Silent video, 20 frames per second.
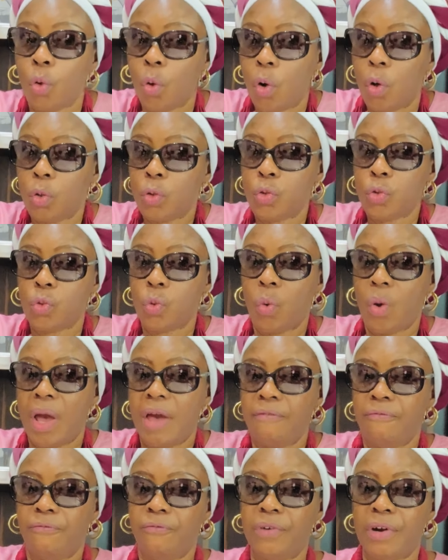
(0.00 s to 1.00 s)
also
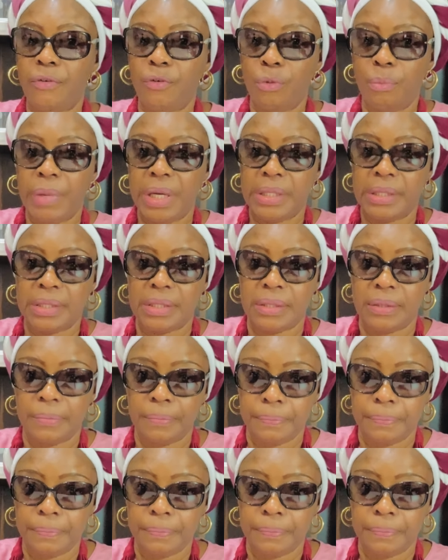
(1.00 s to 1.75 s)
environment,